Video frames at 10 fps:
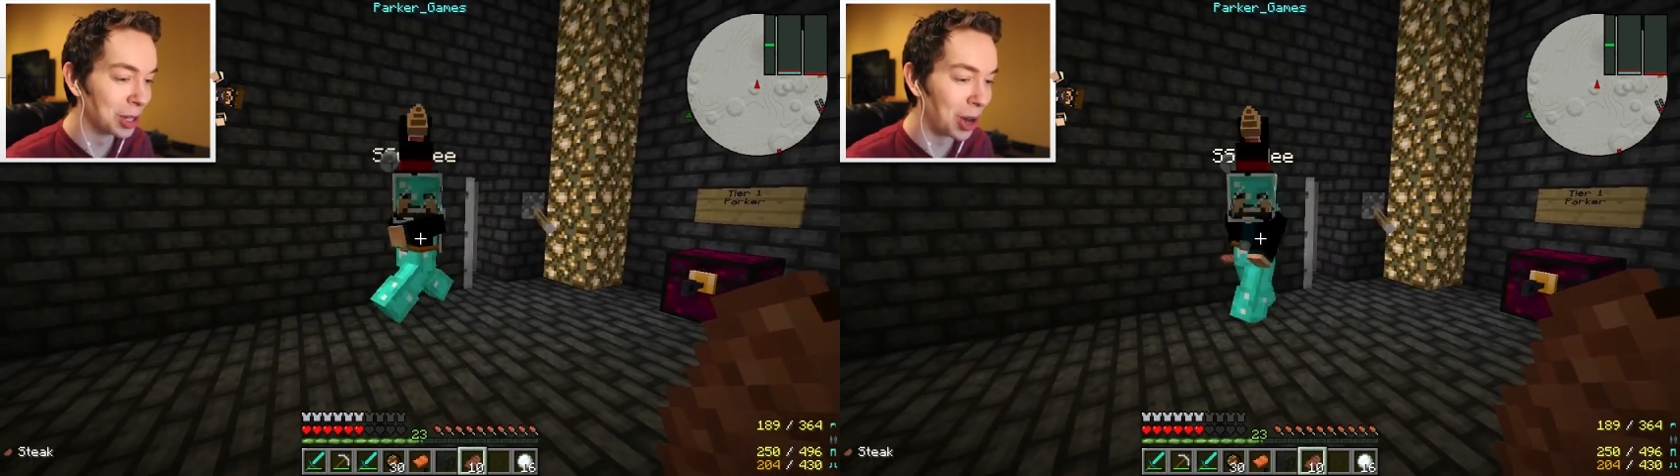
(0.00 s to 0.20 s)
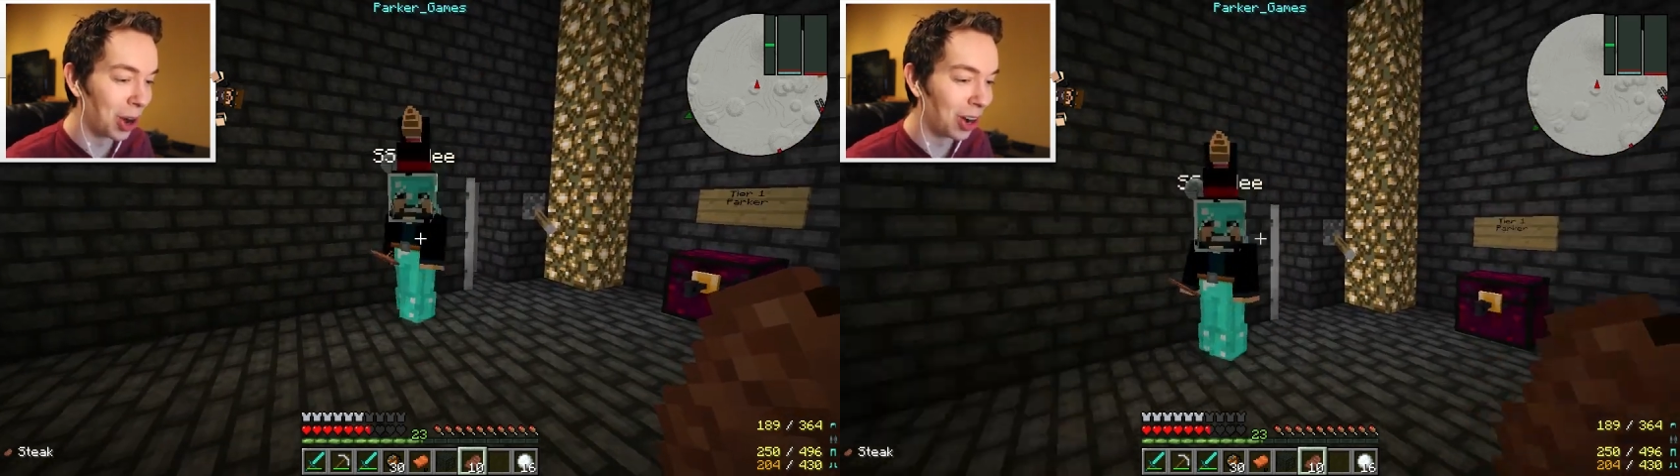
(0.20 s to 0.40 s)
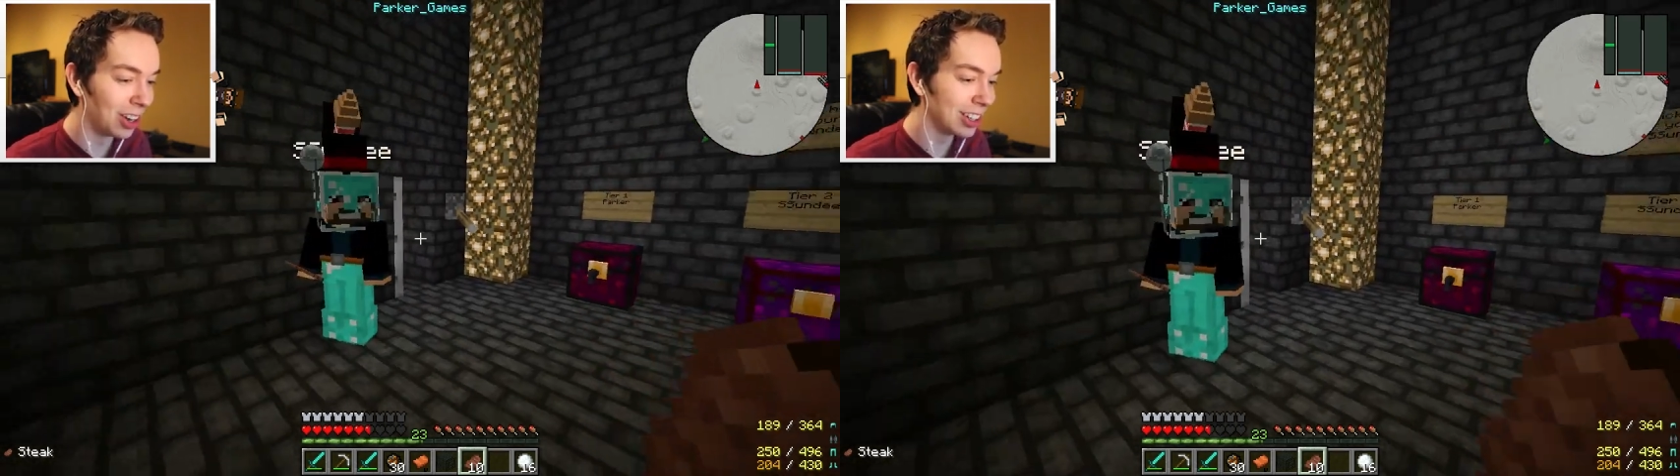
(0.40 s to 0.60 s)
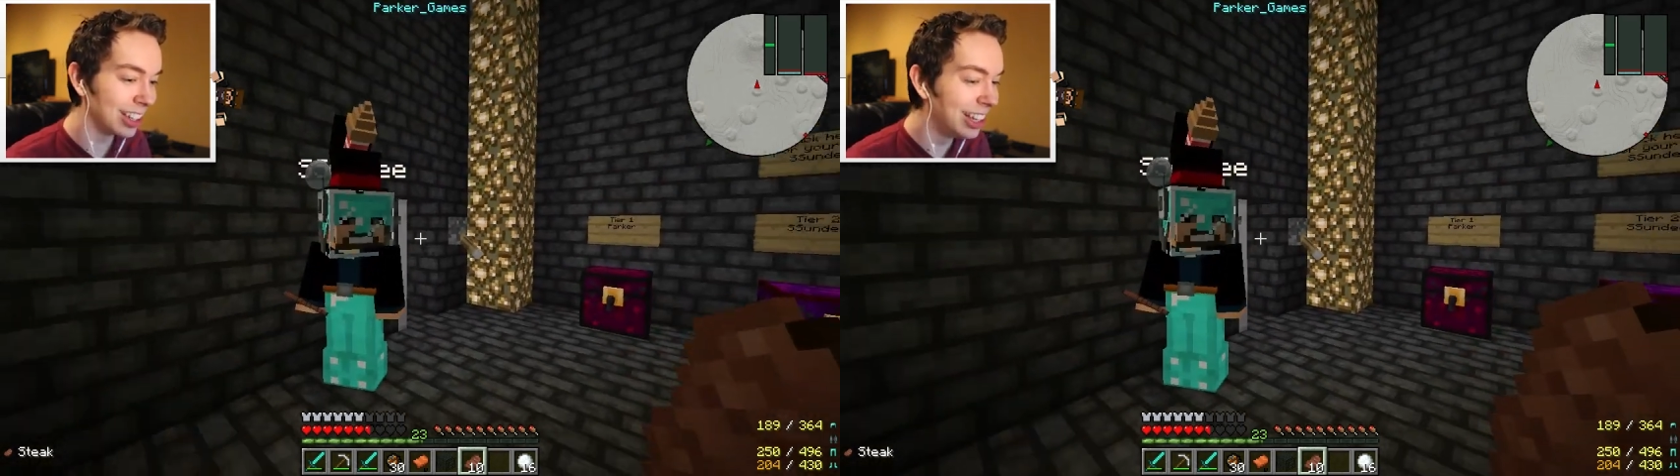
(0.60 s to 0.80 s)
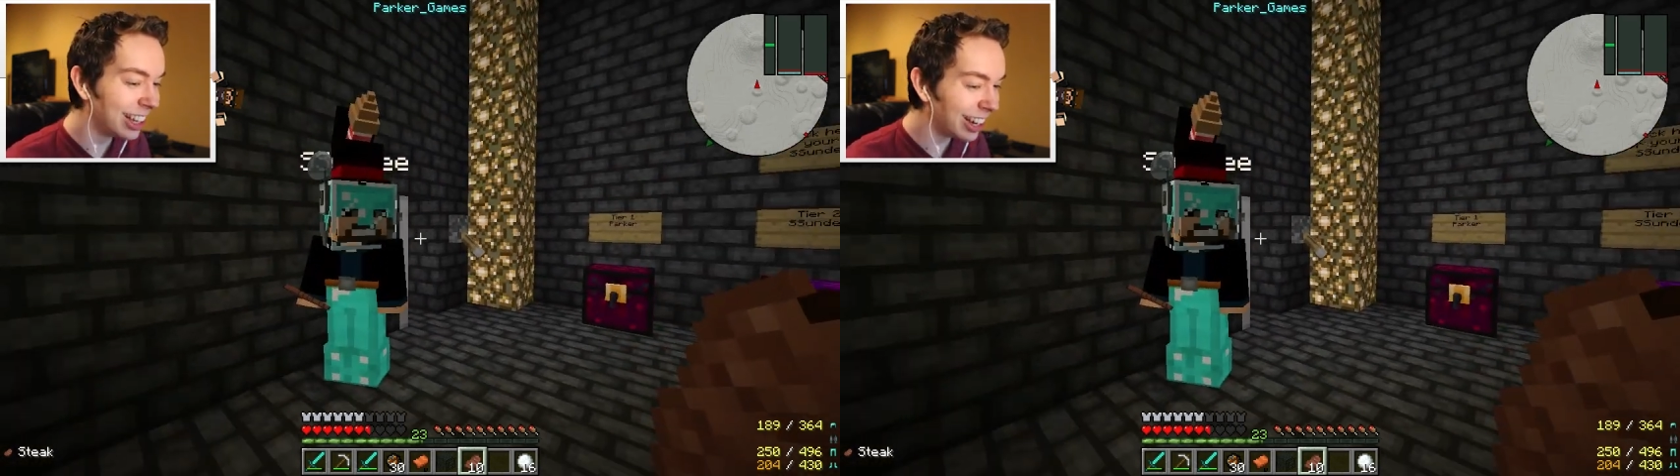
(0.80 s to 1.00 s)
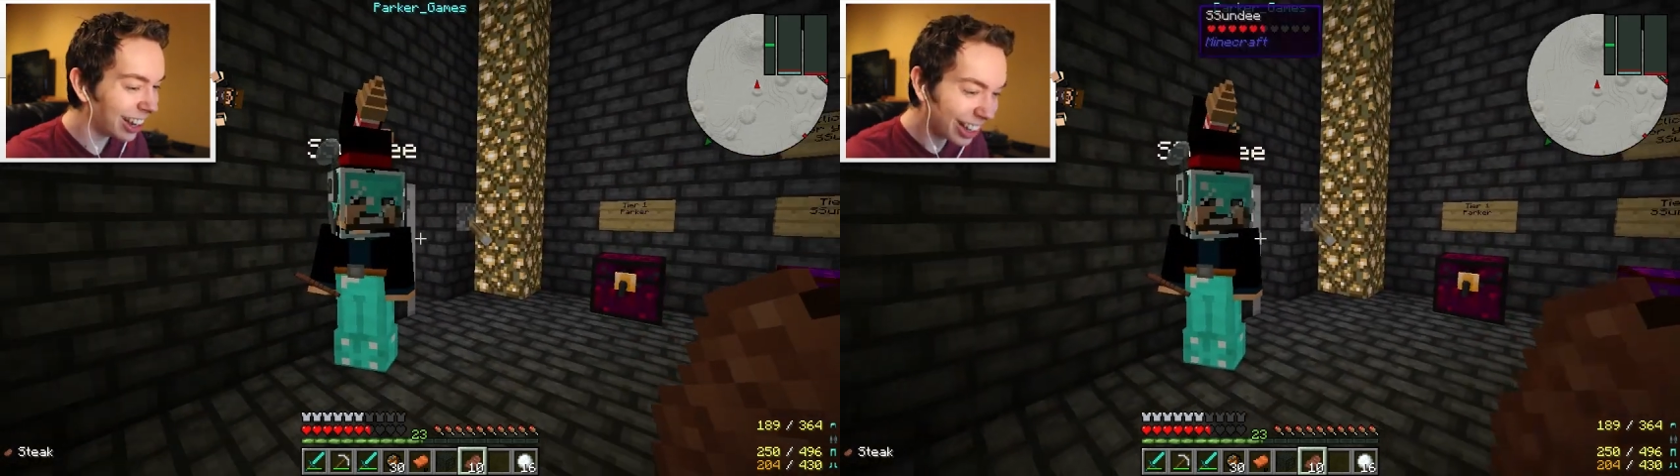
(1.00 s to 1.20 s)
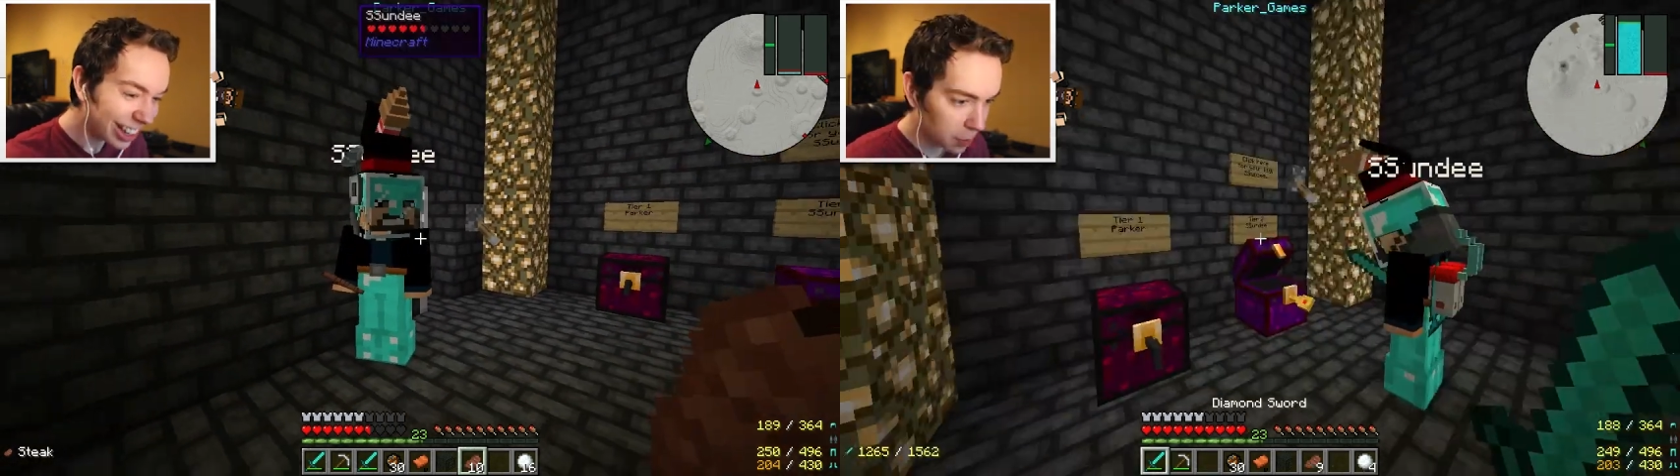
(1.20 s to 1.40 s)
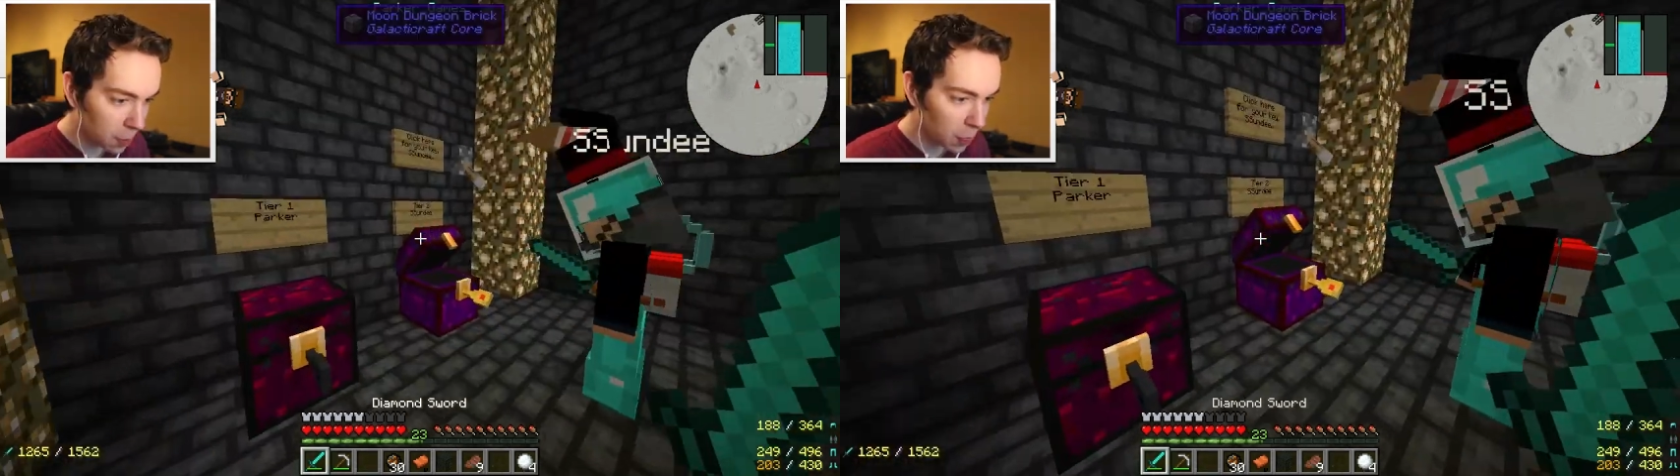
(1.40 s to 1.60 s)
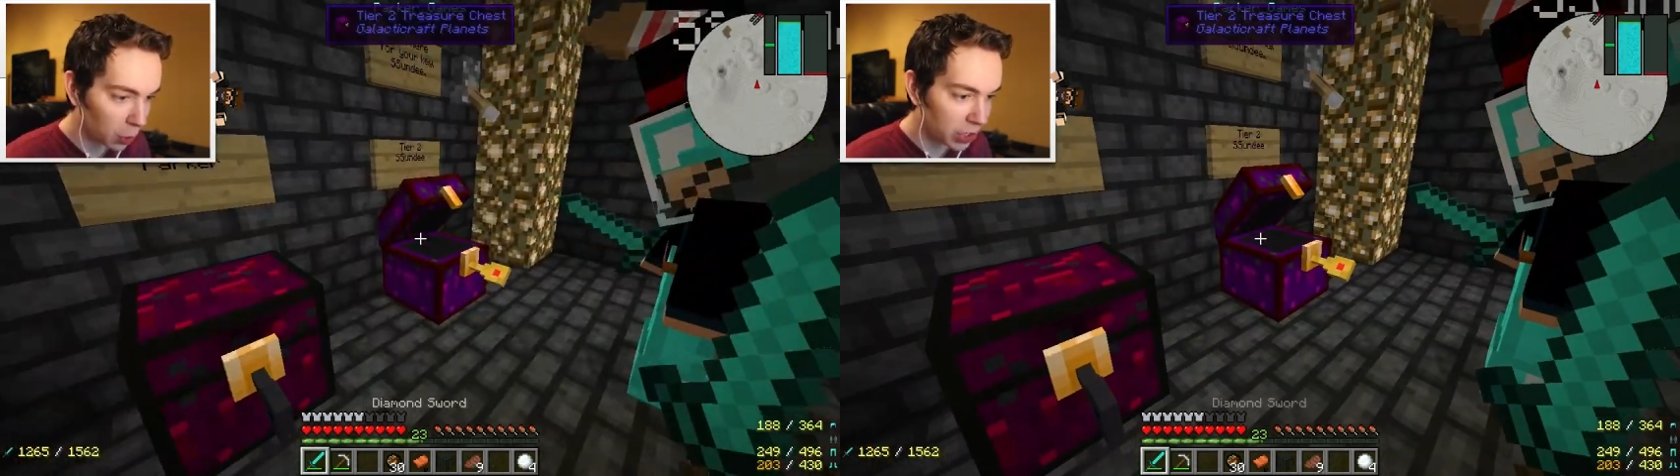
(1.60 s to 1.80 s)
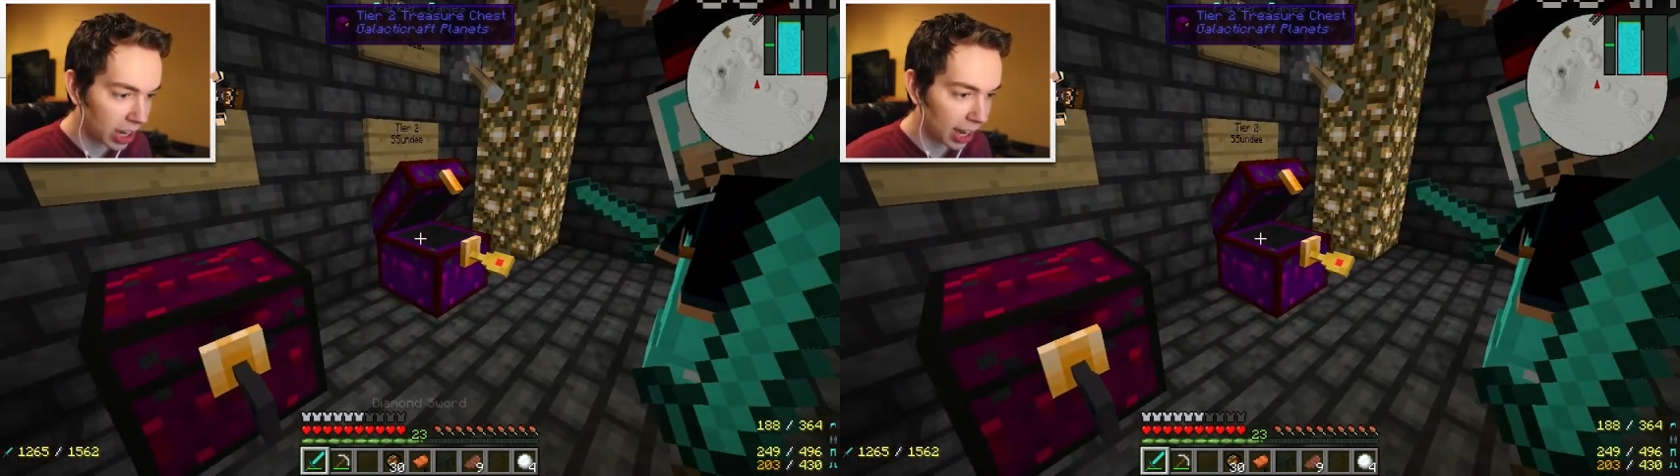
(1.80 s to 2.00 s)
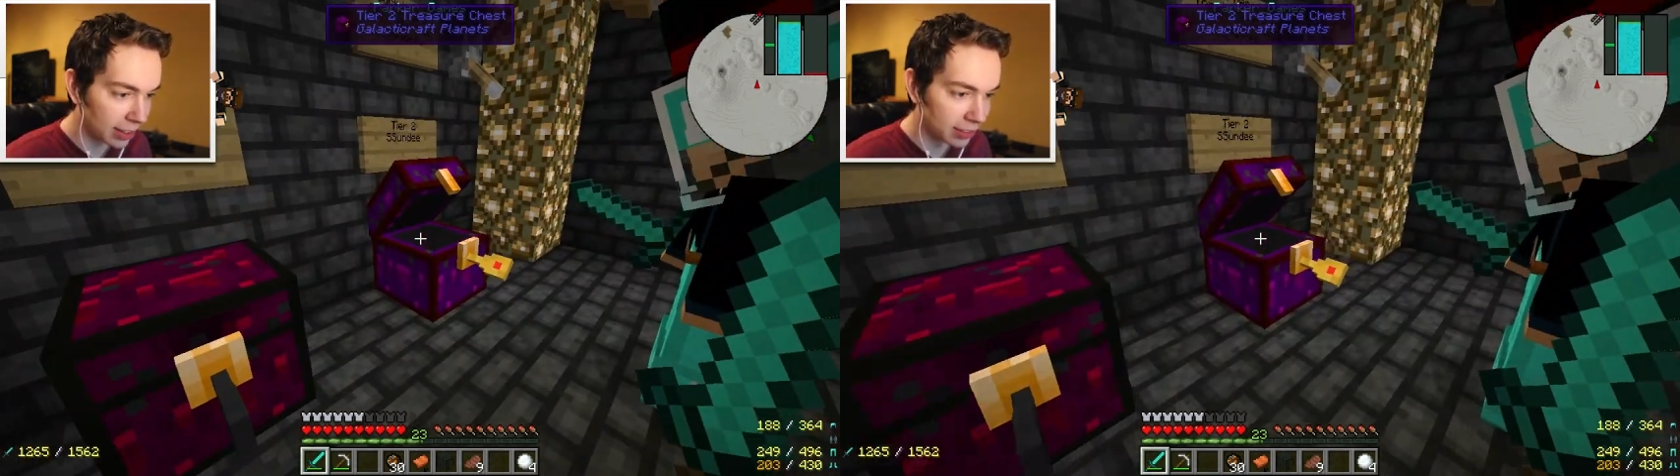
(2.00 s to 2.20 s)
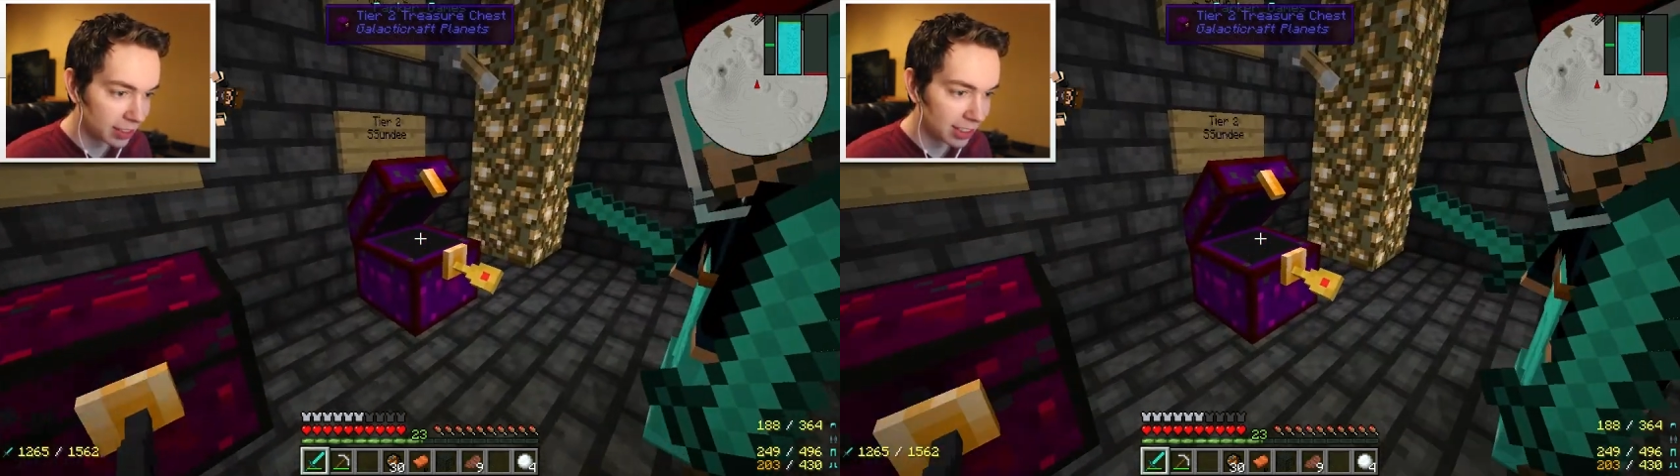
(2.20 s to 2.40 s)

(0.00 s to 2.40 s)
along. uh, what do you got?